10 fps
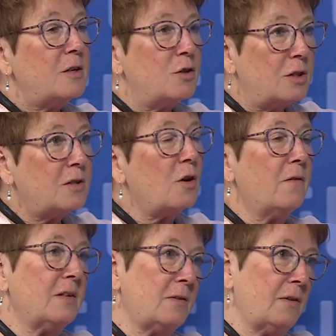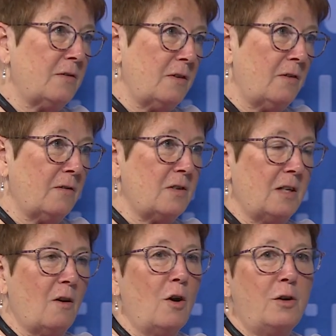just on this
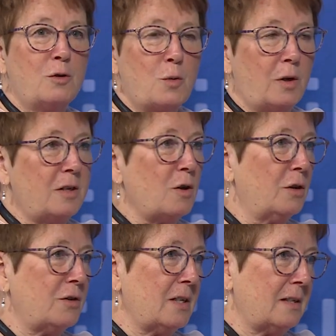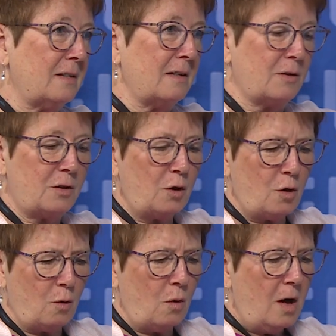50-50, on your $20 ticket sales, you
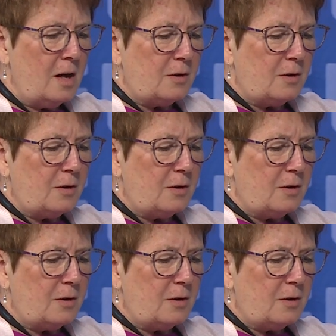know.